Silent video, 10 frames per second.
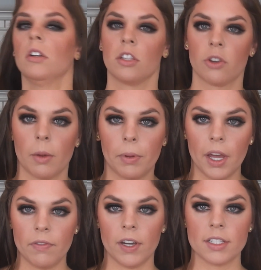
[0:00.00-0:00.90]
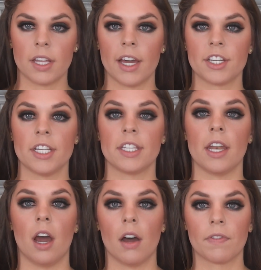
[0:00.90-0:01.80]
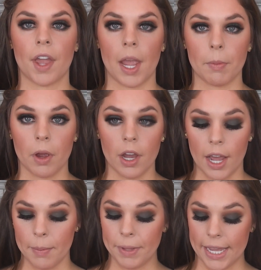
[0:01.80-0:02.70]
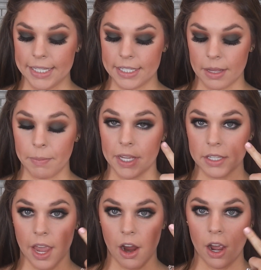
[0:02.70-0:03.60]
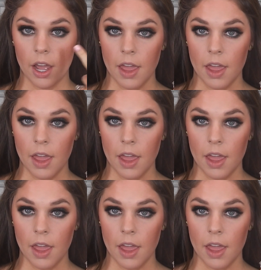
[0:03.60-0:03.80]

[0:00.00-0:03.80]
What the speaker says: So I applied false lashes, and off camera I applied some mascara,